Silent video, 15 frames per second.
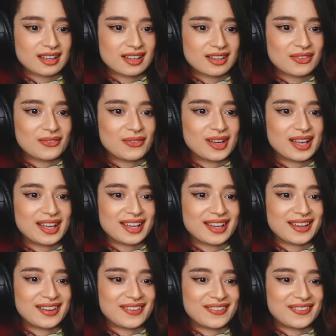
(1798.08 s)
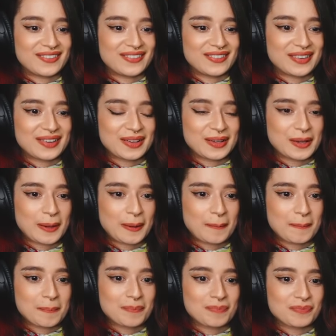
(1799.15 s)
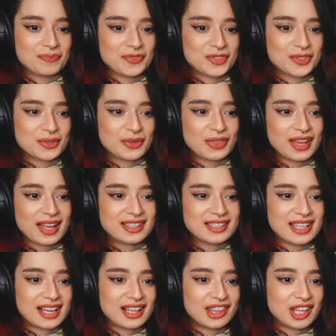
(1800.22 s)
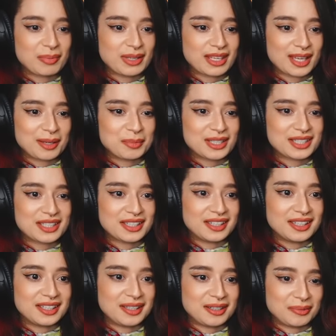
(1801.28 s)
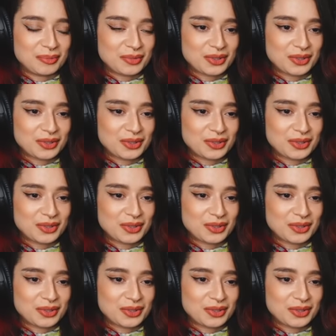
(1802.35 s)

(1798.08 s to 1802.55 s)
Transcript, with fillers: Wow. So that's how they became a team.